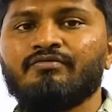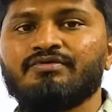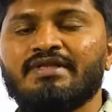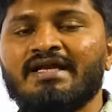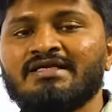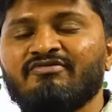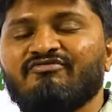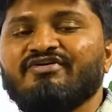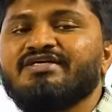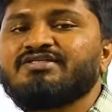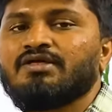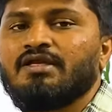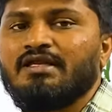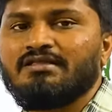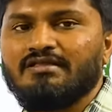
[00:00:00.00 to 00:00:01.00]
that feeds
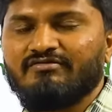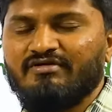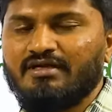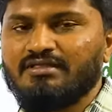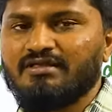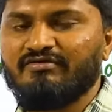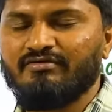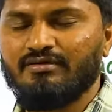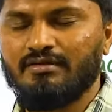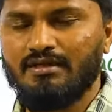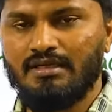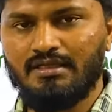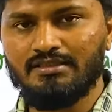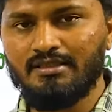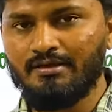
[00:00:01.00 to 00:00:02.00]
on
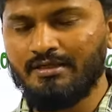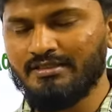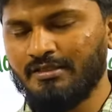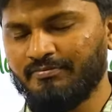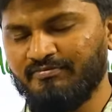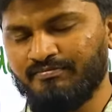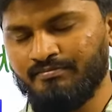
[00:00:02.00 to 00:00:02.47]
other